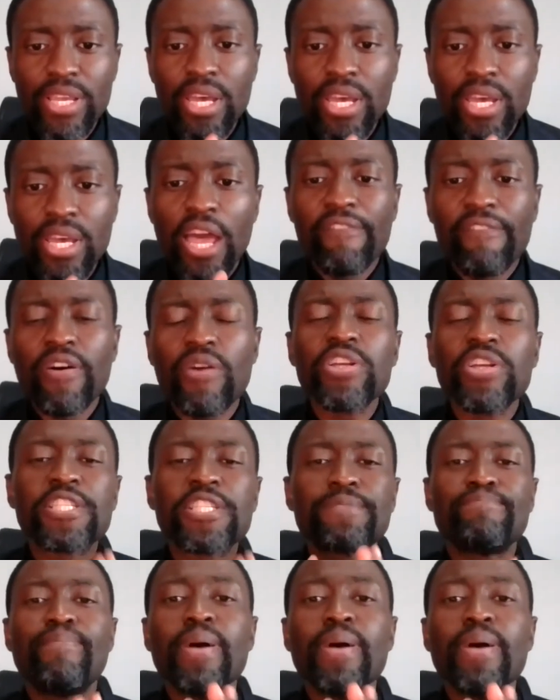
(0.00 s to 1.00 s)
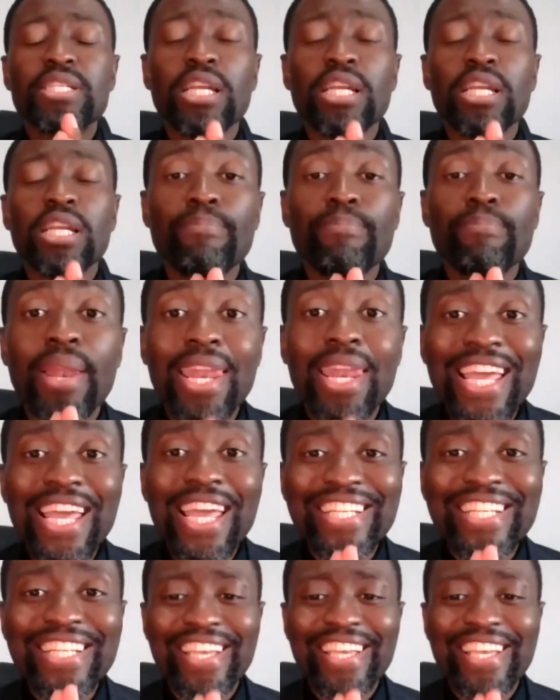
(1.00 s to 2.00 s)
a very special place
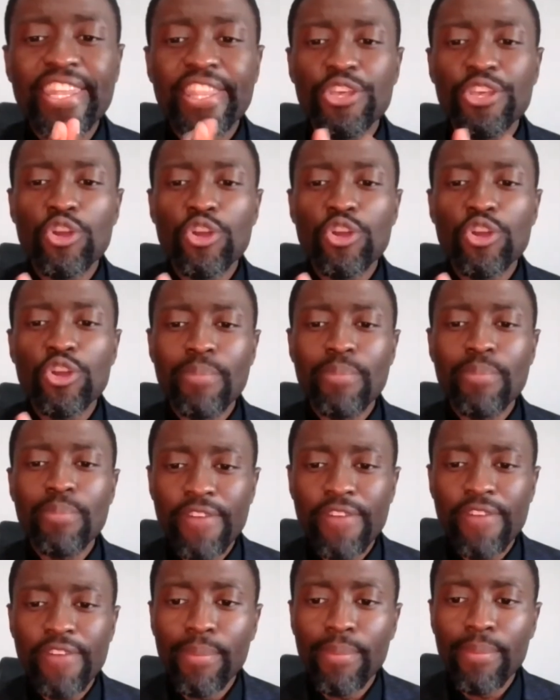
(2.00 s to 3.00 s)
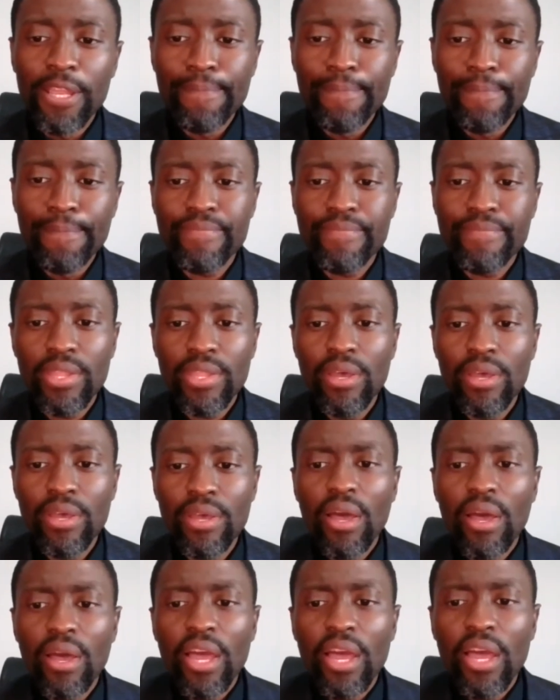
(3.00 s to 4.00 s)
in the human family.
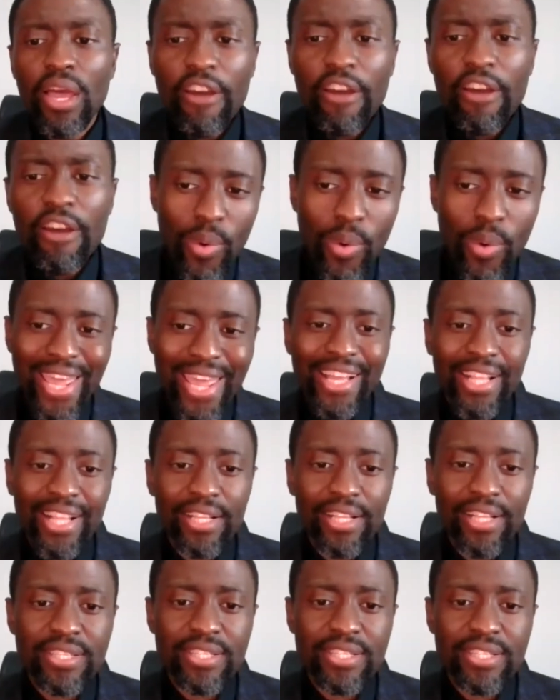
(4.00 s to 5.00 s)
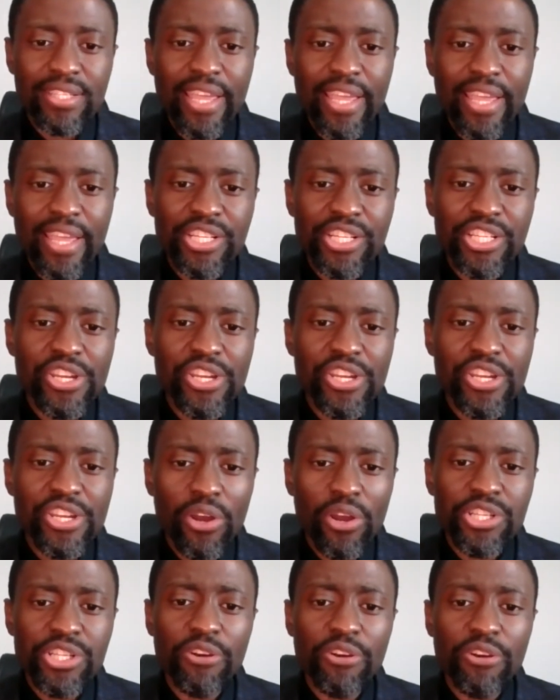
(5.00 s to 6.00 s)
Everyone else in the genealogy
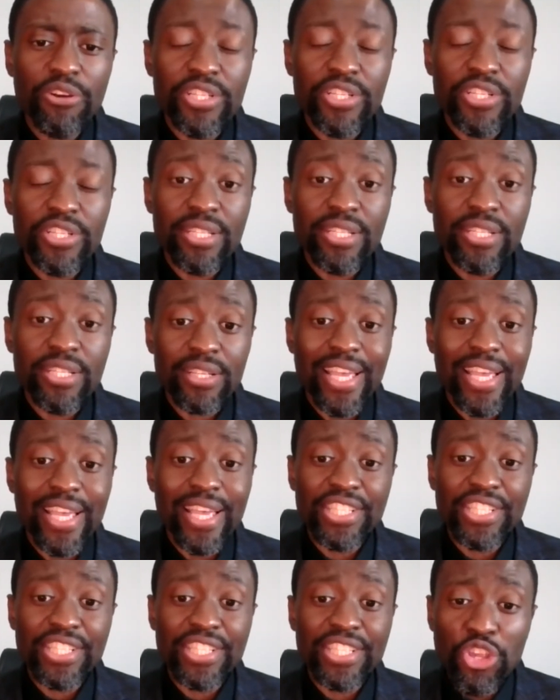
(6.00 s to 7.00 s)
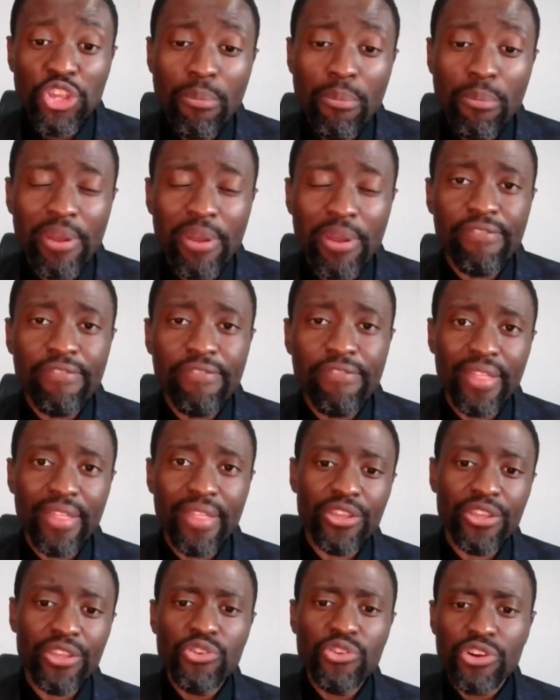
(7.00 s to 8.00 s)
of Jesus has a human father.
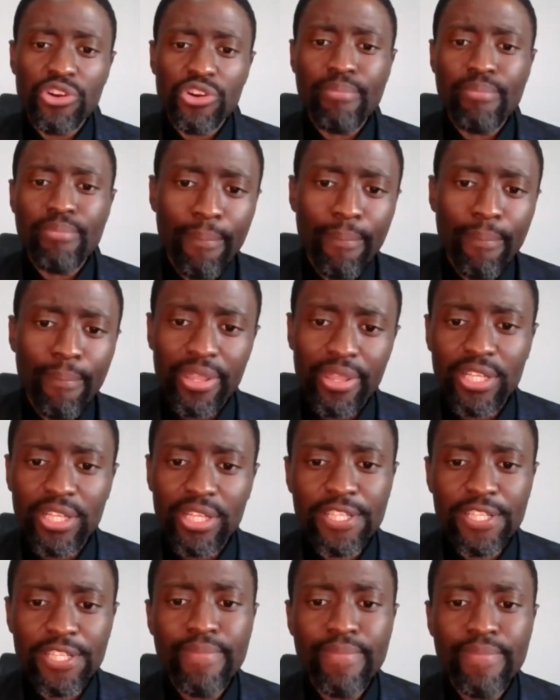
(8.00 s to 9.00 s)
You remember this.